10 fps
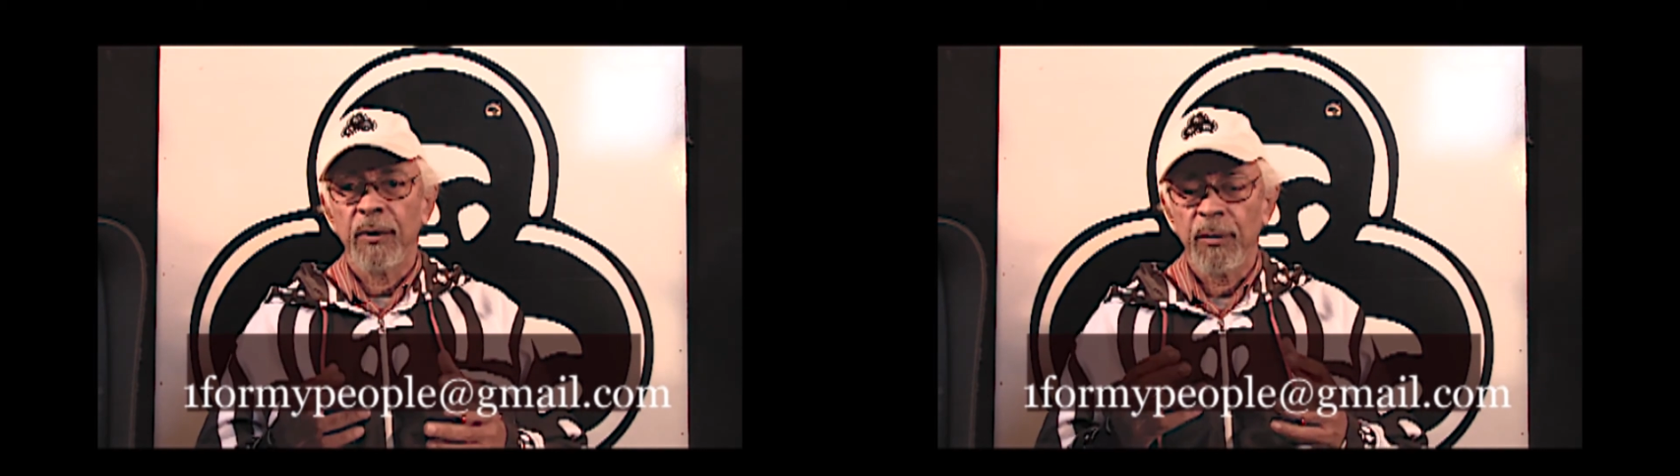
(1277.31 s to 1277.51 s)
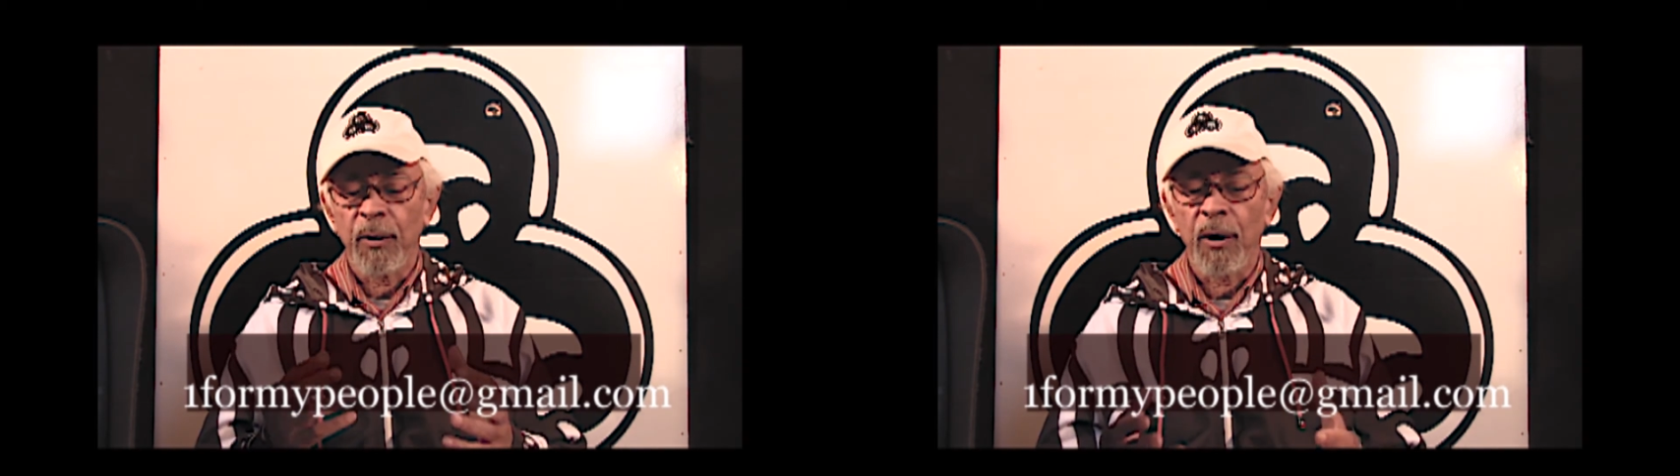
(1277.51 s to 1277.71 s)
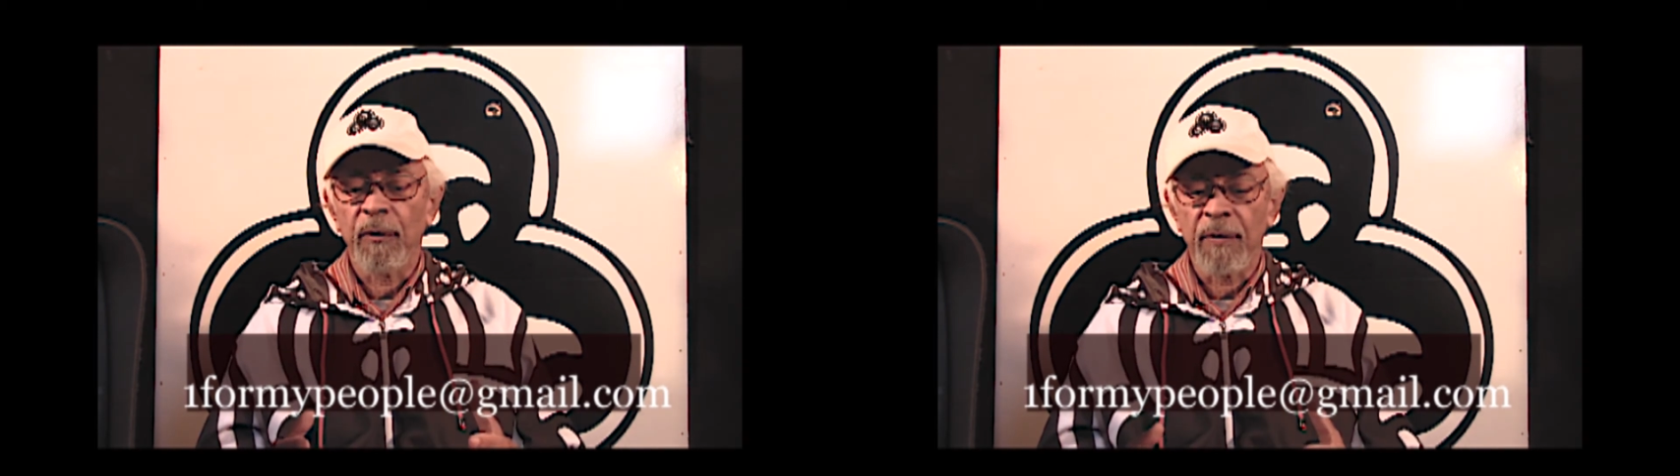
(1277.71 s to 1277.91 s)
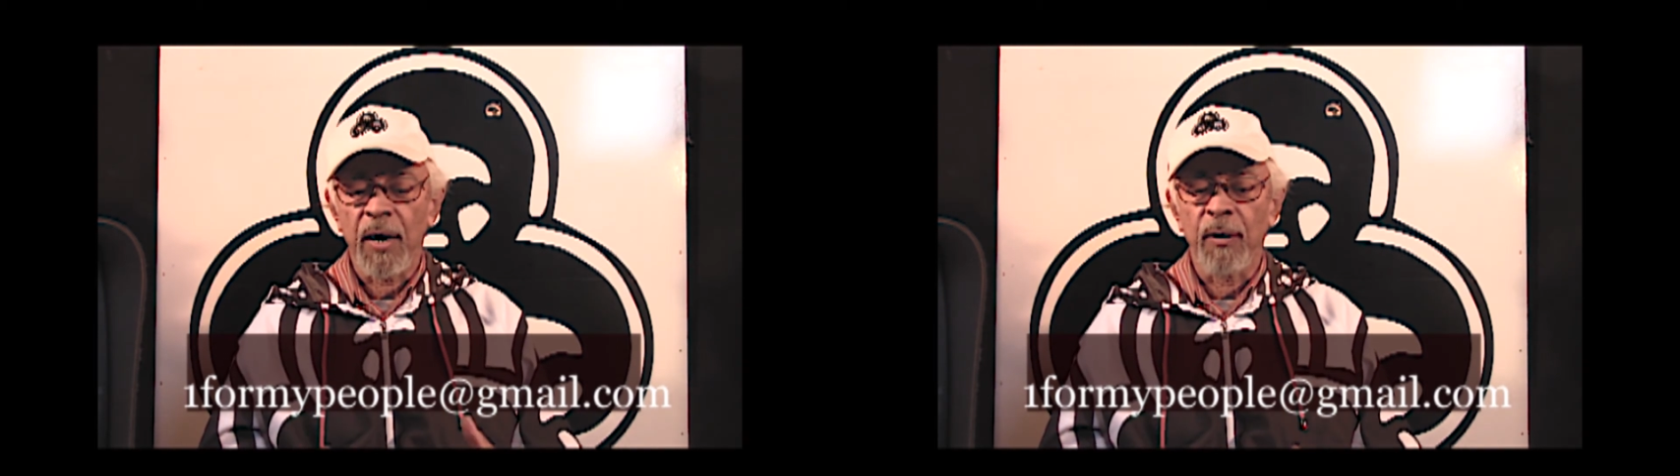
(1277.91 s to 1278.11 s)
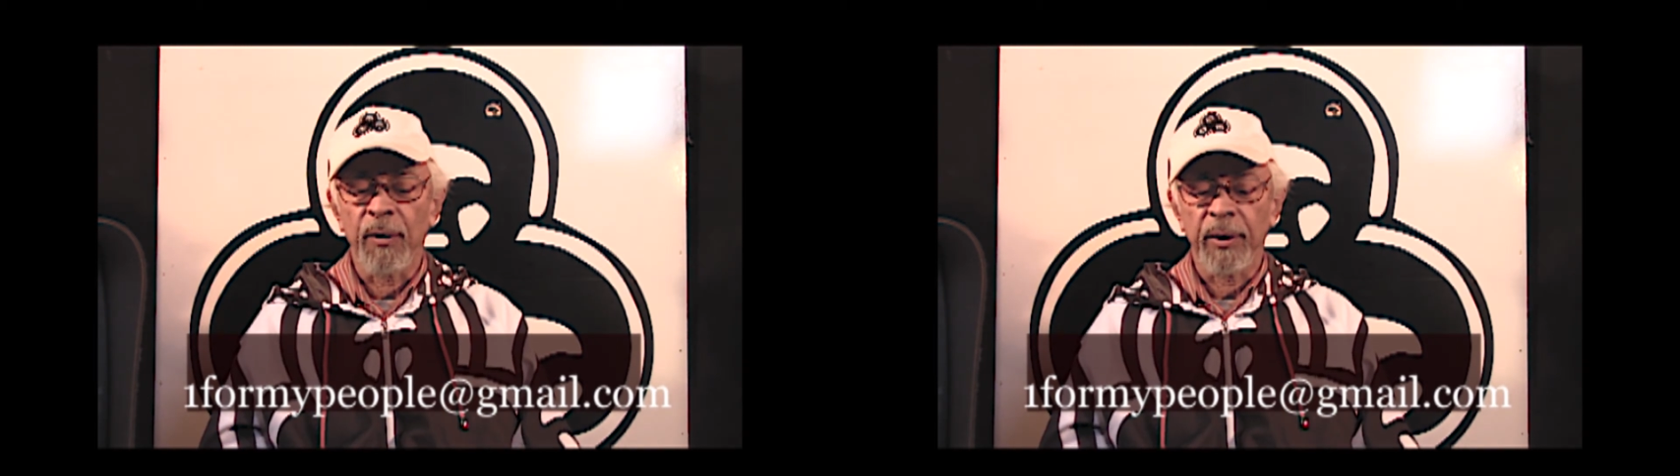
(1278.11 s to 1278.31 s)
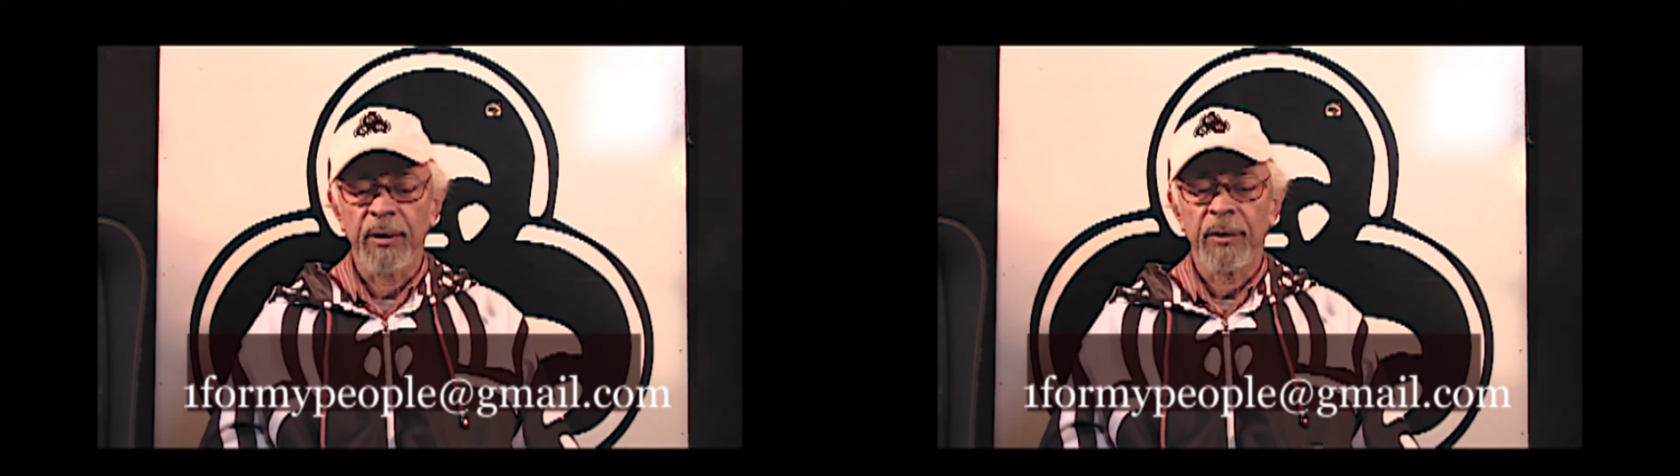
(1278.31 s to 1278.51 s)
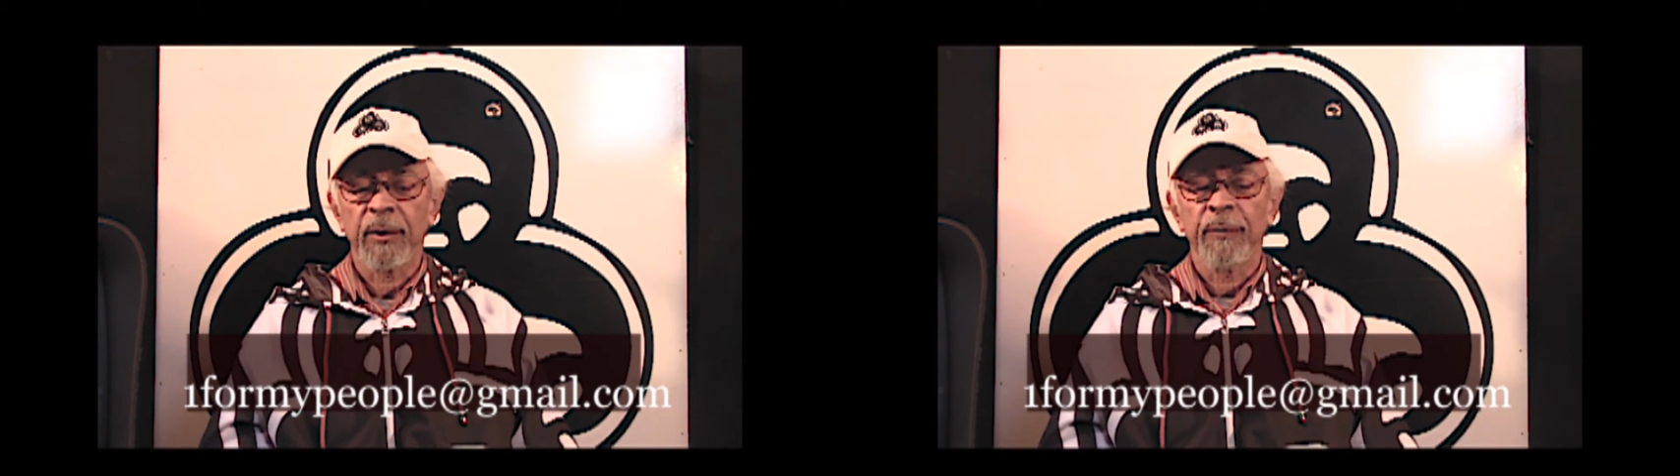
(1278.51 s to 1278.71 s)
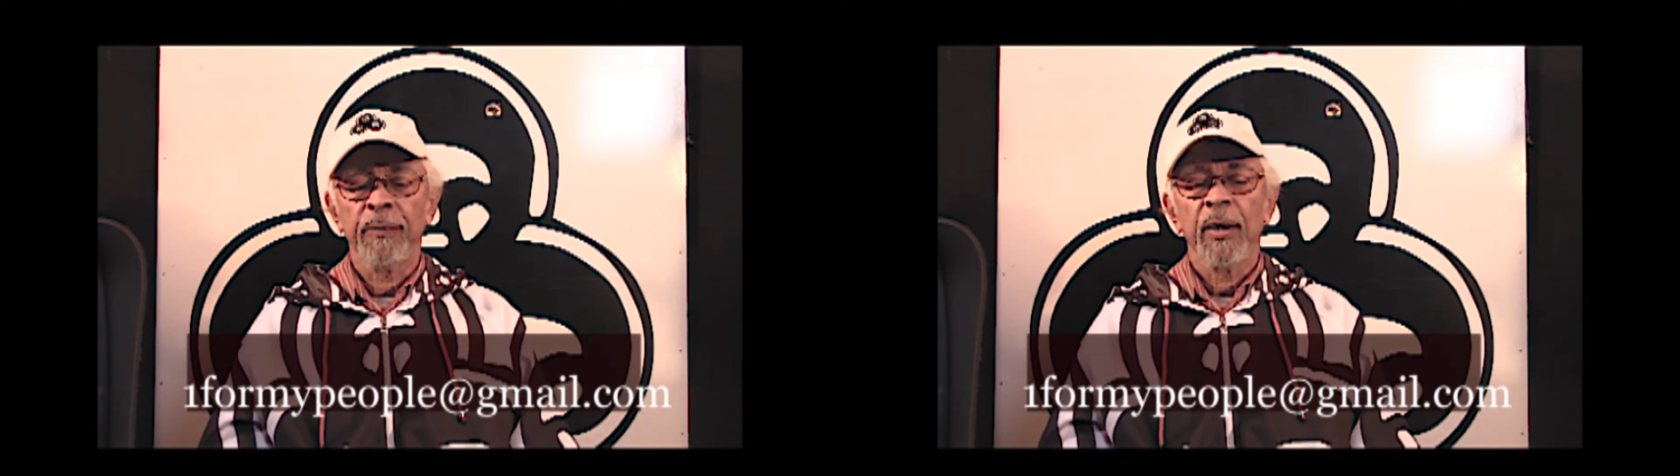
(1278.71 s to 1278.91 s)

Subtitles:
to all of our audience,